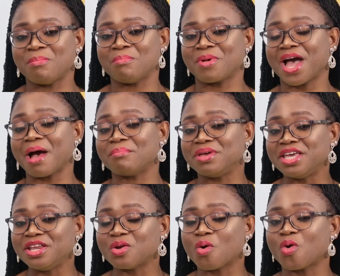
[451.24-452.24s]
come
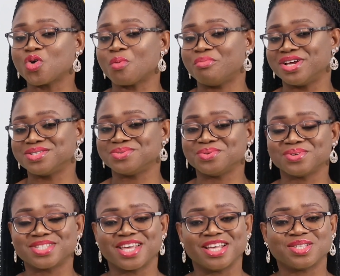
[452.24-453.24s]
in, or your breast do
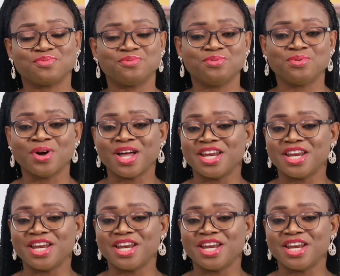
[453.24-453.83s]
not get full